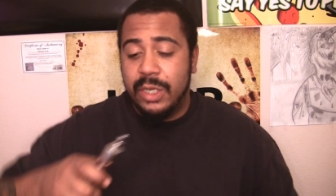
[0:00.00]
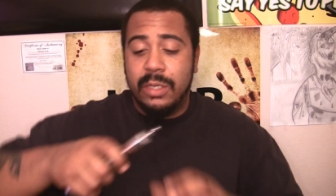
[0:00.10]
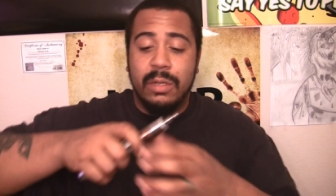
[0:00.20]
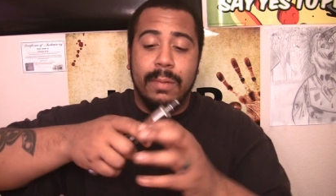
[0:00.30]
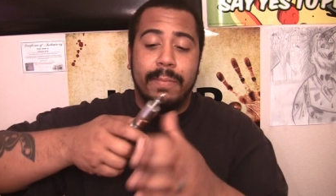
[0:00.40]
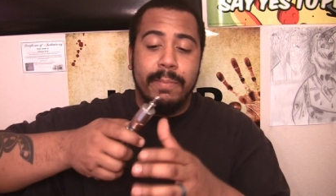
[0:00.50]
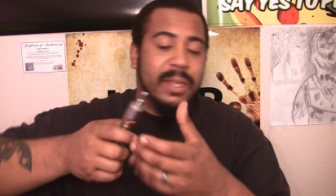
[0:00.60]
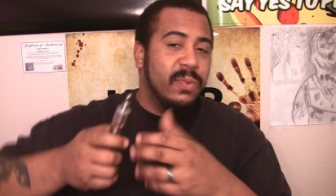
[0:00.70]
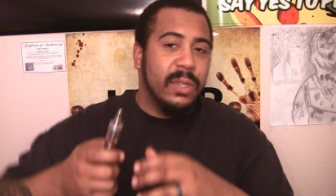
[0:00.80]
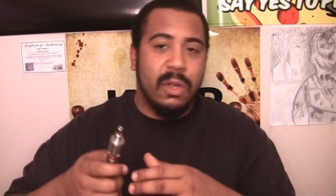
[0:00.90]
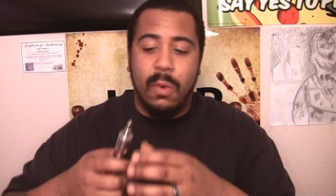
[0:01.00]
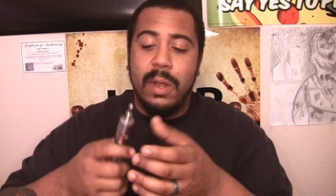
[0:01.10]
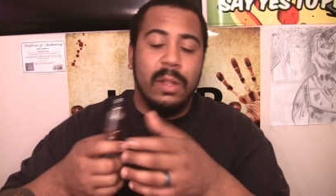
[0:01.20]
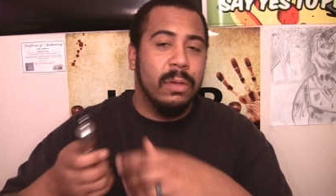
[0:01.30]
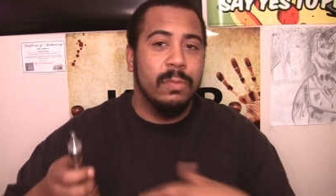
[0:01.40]
just to mess with the
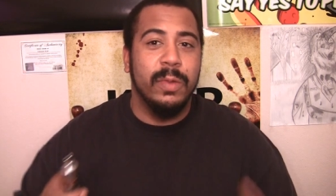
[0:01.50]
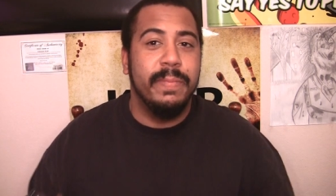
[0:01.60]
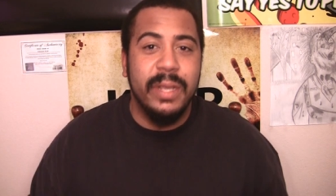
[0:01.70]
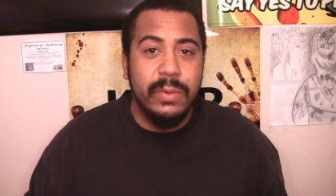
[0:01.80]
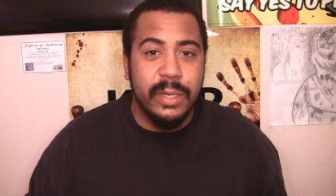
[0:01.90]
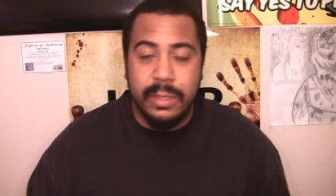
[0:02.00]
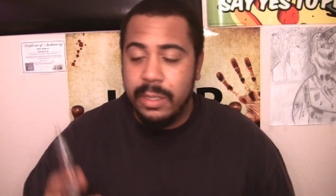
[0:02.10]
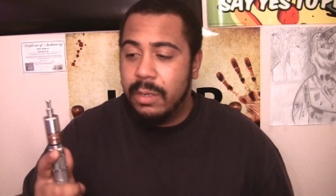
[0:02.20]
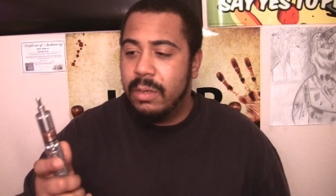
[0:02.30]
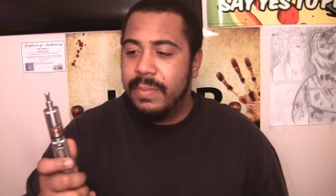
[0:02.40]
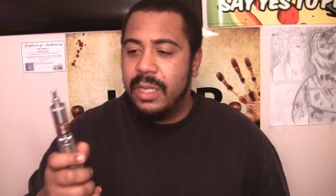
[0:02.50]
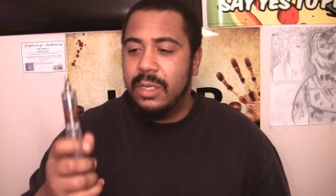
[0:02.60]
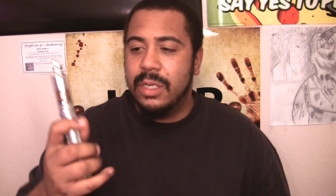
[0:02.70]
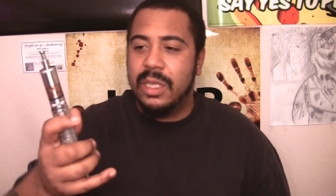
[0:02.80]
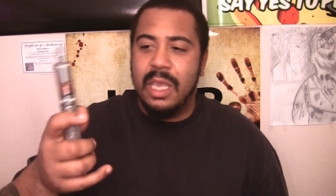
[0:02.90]
coil or rebuild it. You know what I mean?
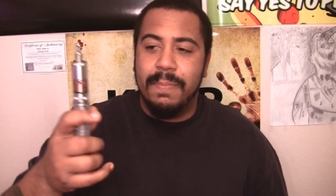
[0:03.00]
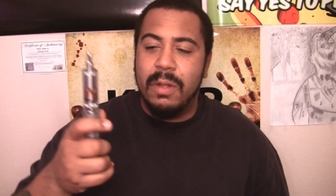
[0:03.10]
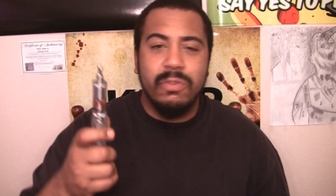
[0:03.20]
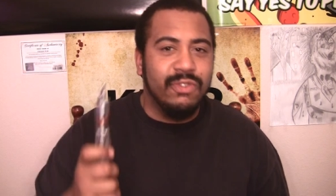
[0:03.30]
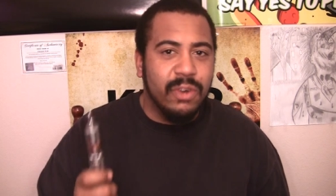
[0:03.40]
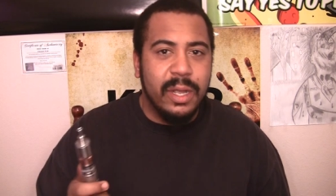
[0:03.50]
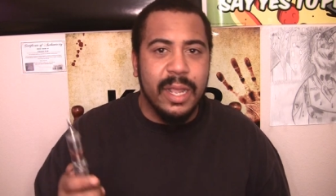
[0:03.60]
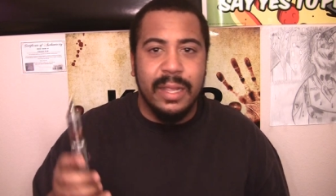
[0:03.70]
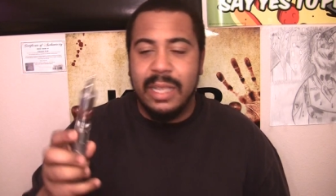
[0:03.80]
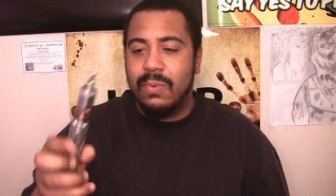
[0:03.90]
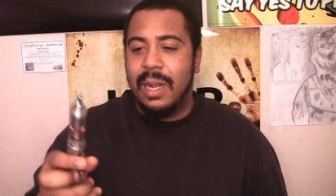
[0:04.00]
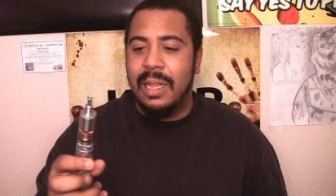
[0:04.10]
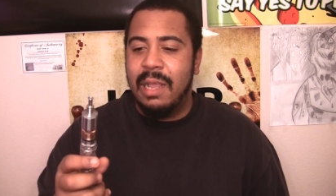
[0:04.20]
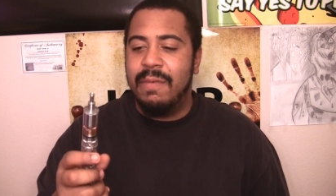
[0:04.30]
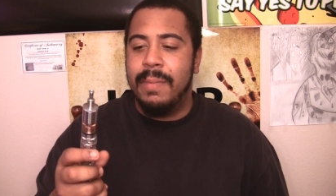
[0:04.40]
You just keep on trucking. That's what I
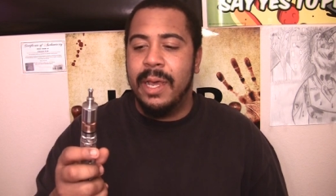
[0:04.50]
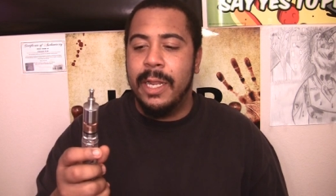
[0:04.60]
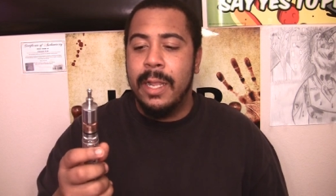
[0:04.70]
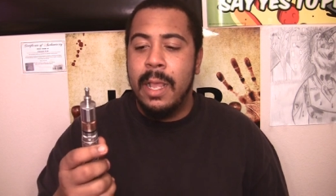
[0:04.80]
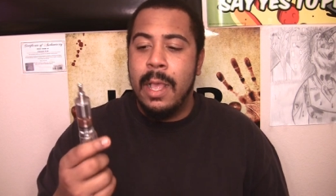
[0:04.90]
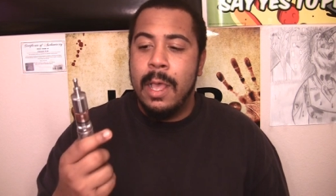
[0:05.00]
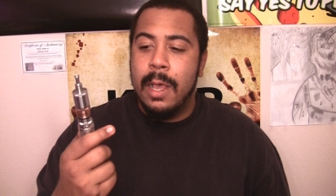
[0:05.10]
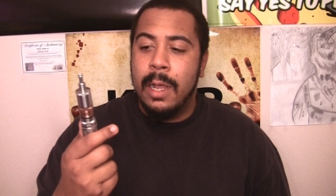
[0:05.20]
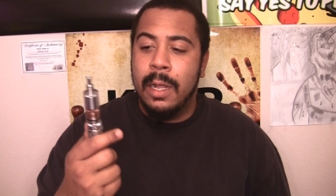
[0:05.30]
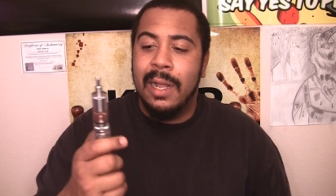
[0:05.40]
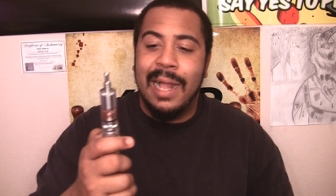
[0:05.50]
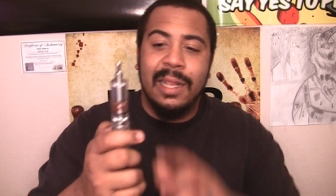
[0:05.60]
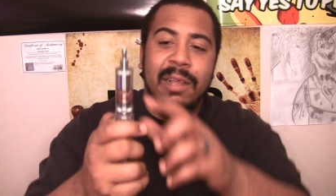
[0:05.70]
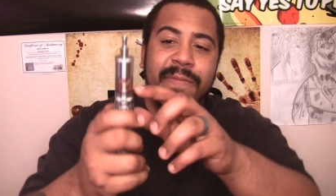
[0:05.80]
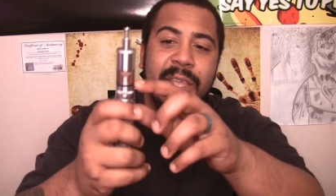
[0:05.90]
love about it. I
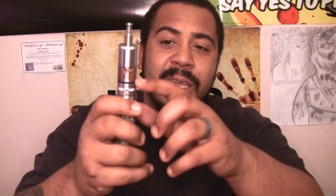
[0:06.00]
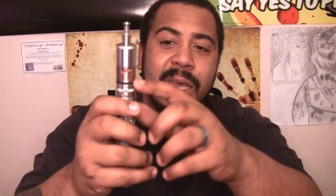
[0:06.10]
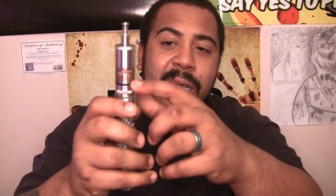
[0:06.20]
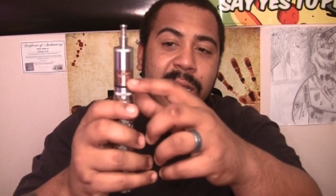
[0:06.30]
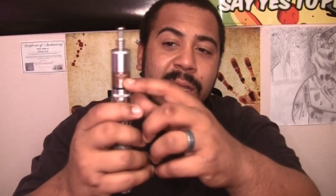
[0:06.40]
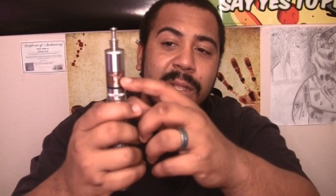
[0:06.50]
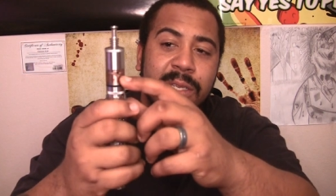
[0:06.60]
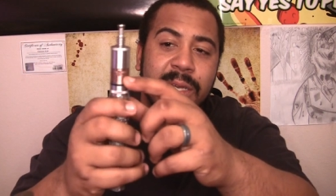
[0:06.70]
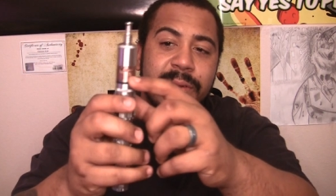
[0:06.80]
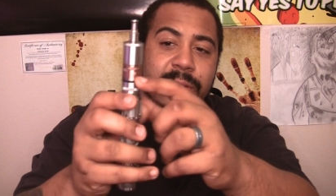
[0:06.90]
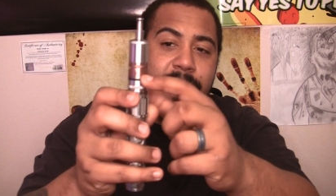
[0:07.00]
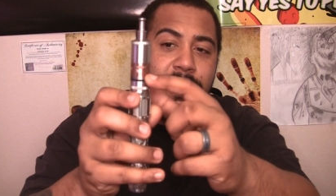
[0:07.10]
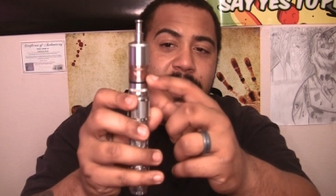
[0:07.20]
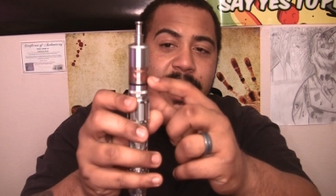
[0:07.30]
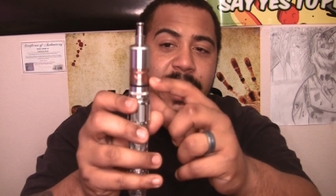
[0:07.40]
love the serial
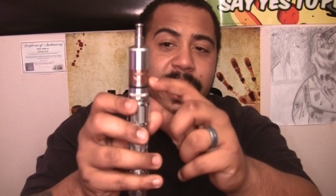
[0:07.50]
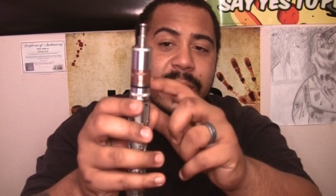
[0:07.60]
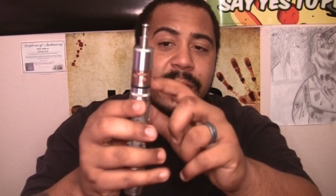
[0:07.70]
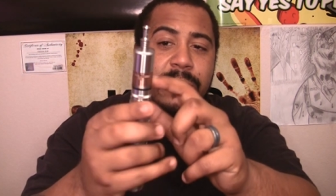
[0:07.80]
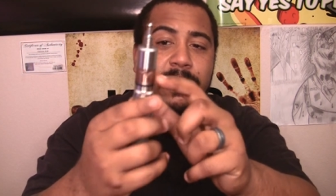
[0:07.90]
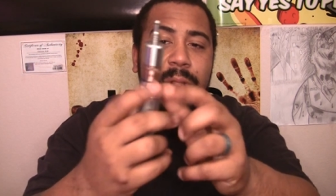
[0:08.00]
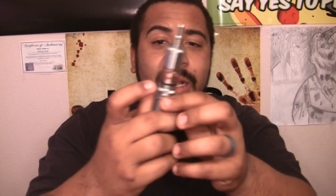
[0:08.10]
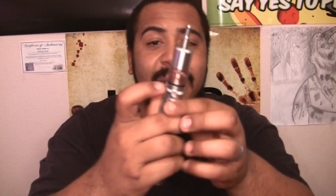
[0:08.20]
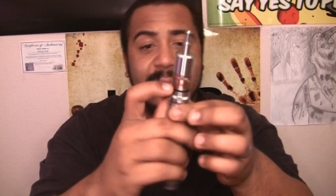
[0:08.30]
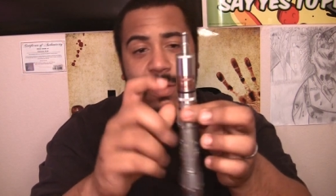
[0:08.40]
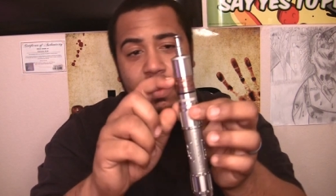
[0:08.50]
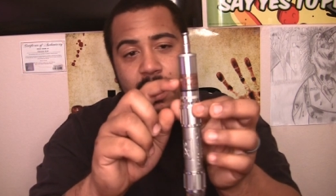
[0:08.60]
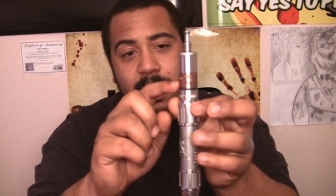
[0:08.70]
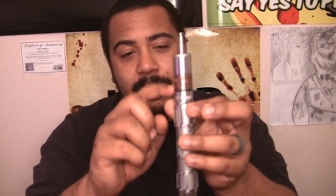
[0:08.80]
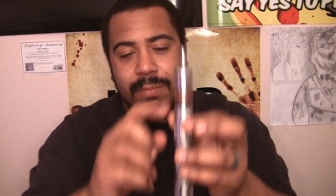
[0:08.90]
number thing in here through
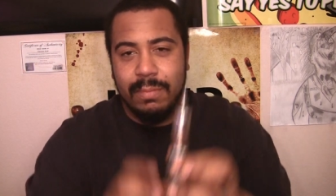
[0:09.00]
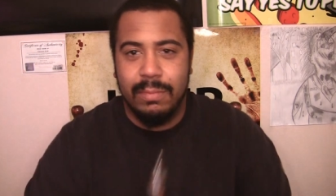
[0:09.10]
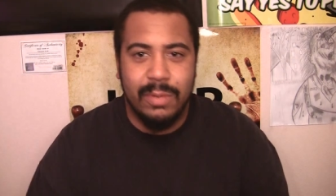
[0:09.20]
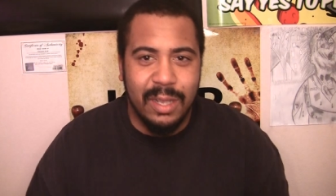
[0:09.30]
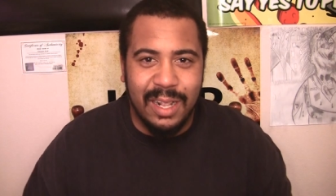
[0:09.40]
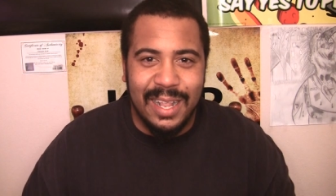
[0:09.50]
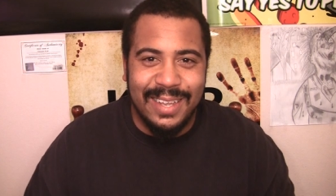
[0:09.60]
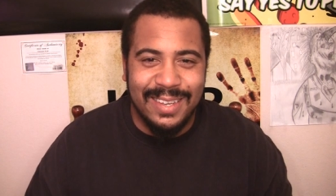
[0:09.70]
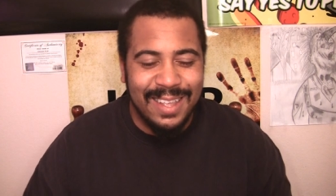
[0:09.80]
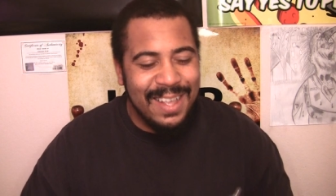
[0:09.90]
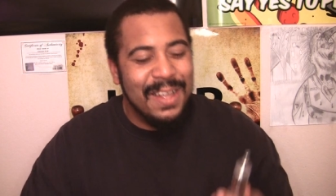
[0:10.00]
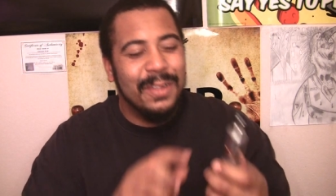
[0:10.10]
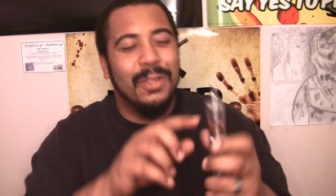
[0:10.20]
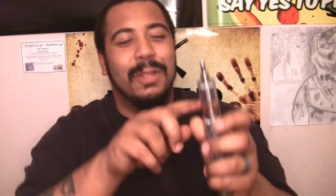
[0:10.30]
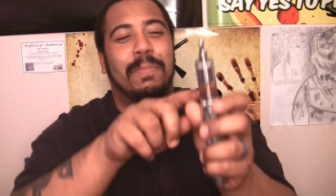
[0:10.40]
the
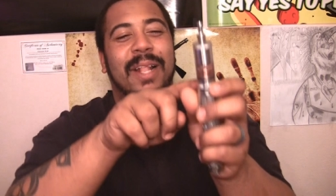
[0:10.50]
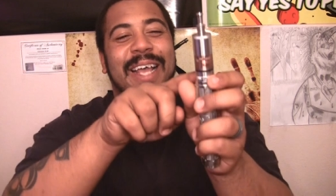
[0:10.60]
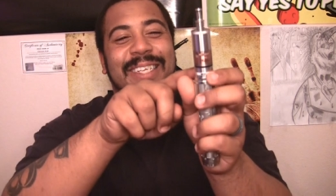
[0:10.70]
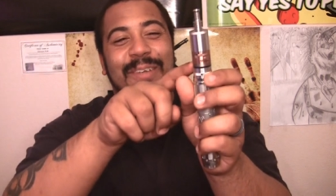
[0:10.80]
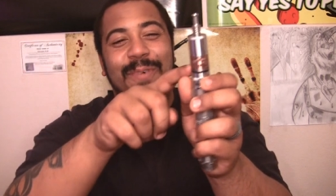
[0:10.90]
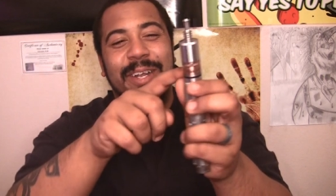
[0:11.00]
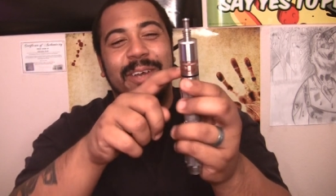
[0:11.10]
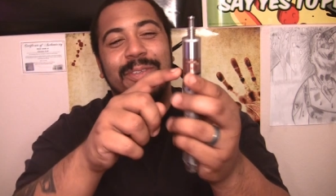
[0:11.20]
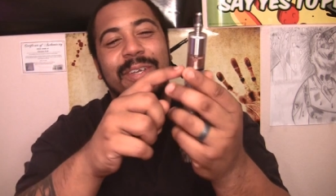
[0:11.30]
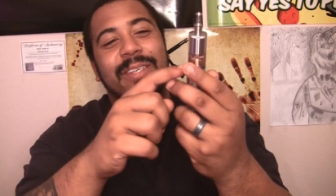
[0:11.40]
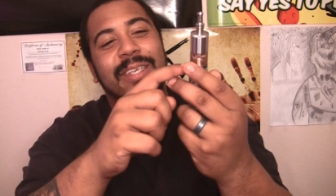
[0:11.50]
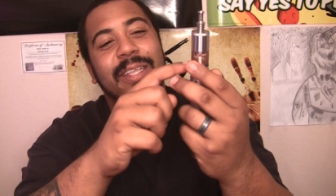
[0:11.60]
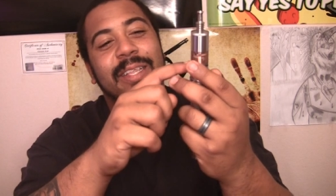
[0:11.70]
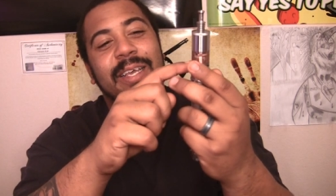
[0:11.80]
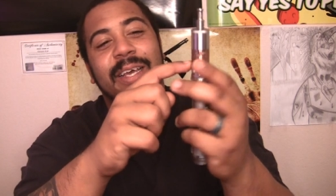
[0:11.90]
through the plastic window. You can
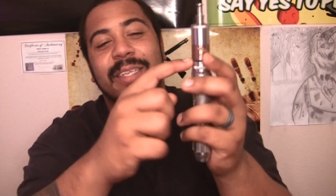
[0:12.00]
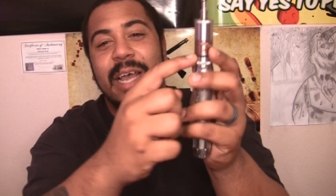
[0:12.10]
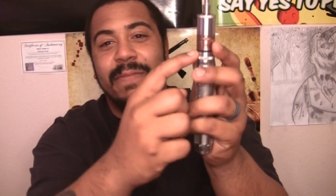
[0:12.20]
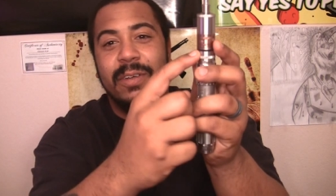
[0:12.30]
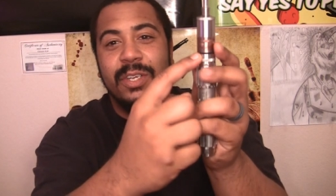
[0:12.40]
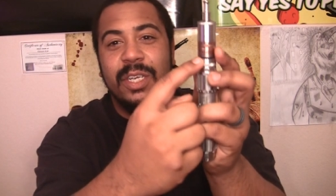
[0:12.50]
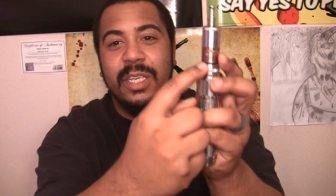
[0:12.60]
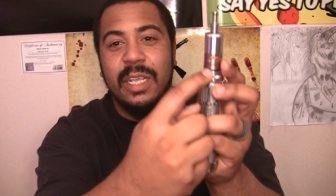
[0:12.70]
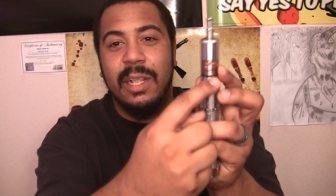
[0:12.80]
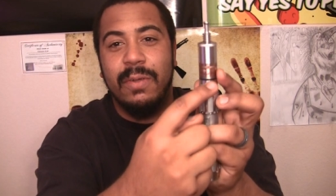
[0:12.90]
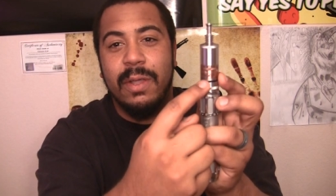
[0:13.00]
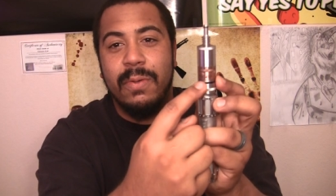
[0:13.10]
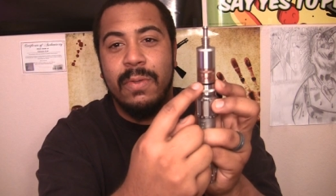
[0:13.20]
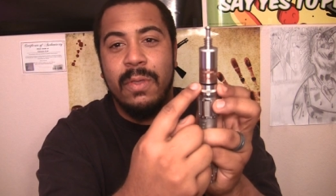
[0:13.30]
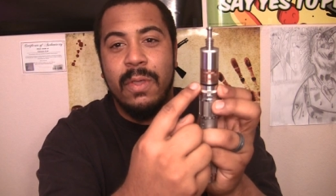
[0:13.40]
see the Taifun GT logo